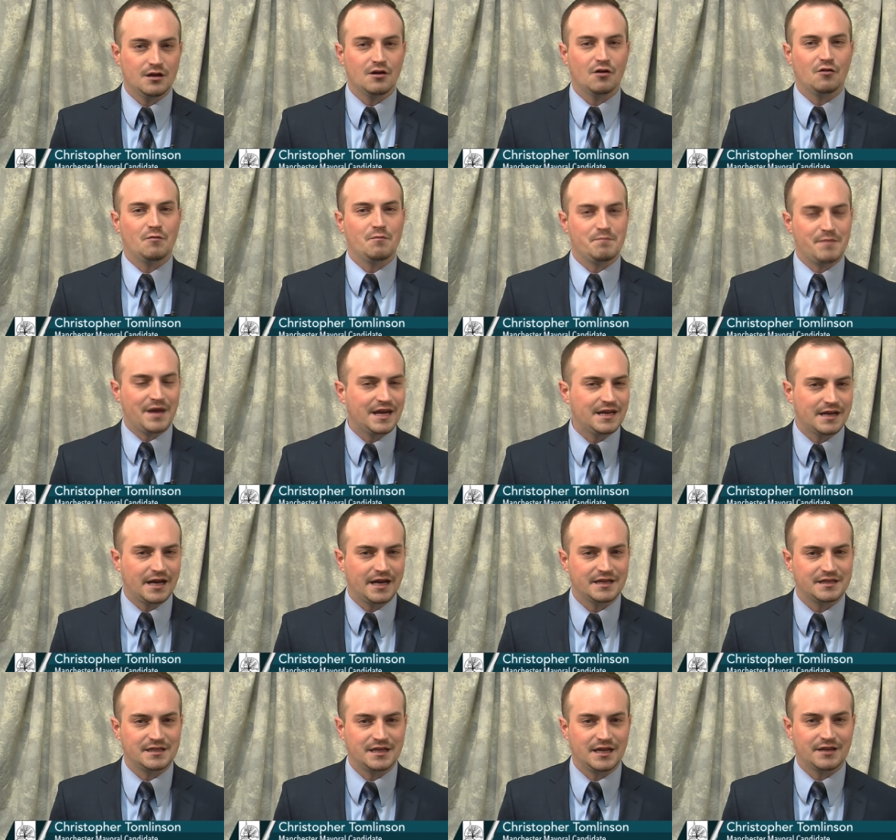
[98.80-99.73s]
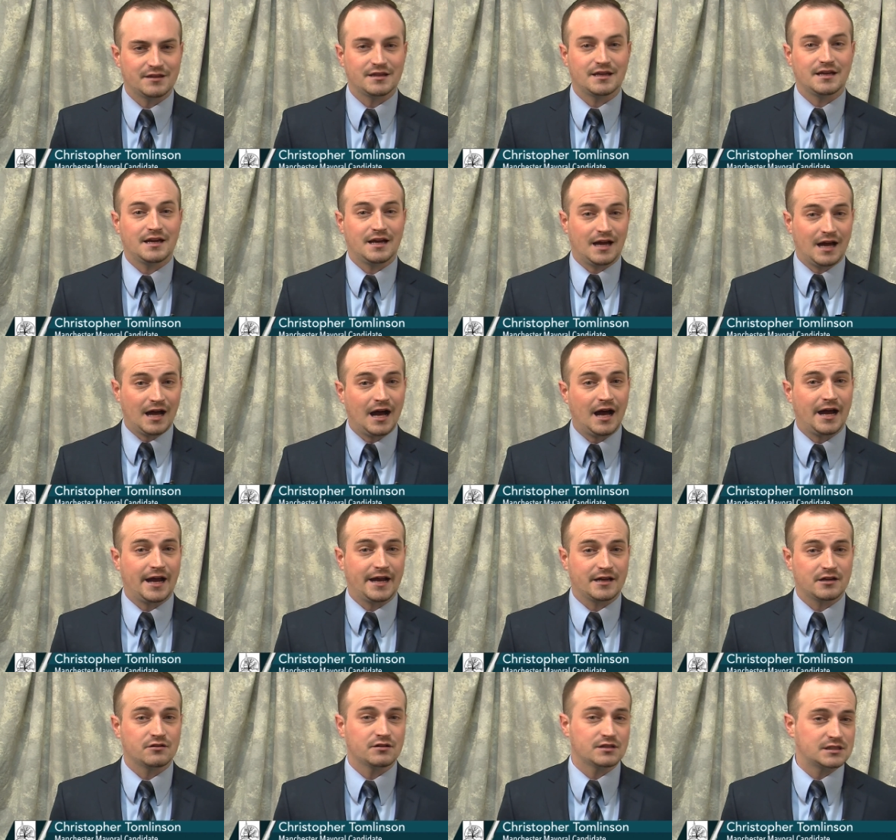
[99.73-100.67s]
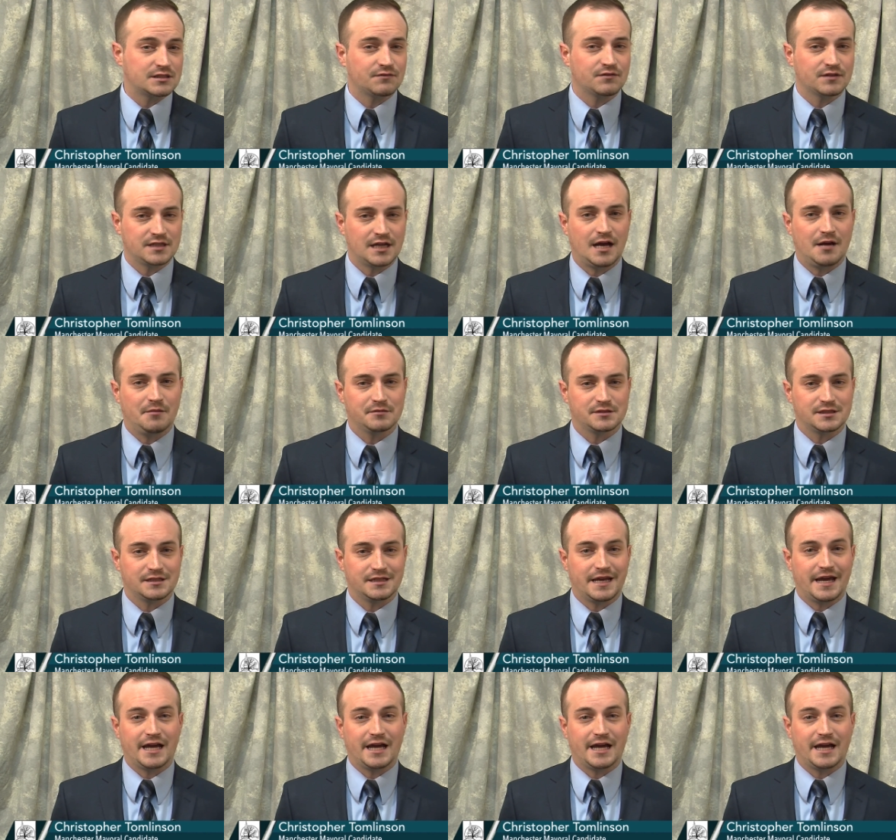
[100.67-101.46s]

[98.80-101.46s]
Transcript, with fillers: On May 19th, I, Christopher Tomlinson,